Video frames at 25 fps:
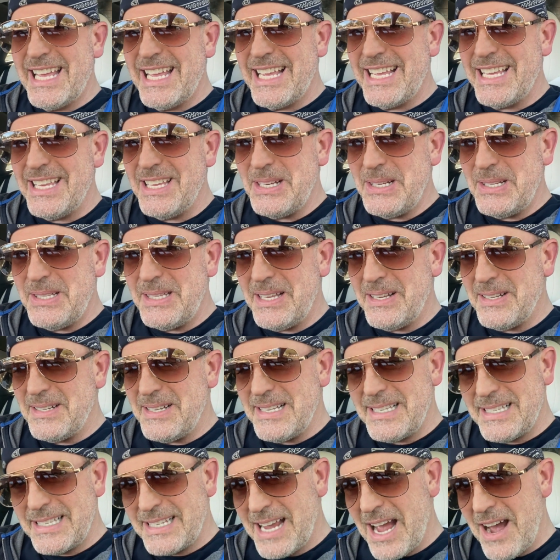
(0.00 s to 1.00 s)
They'll
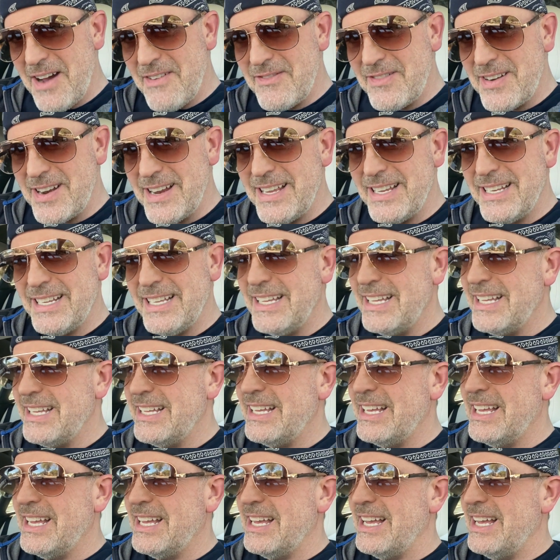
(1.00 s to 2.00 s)
discover it
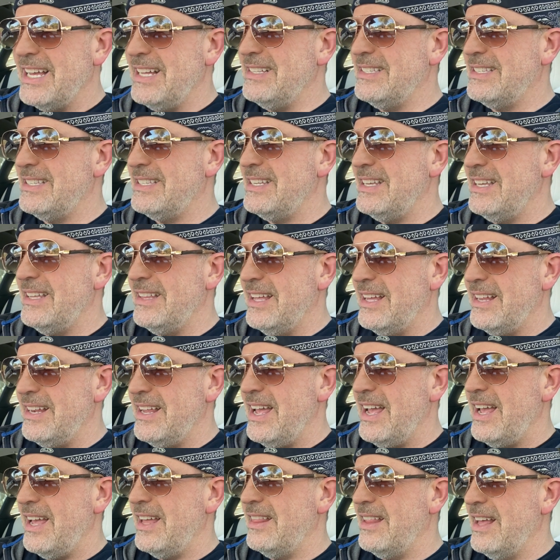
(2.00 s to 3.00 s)
and see that,
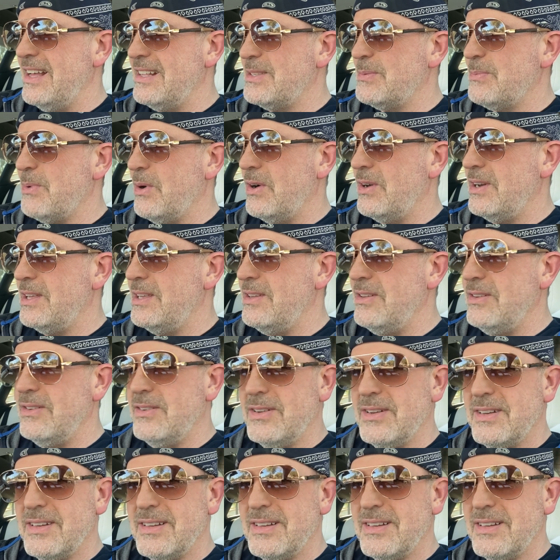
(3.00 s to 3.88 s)
hey, that's part of you.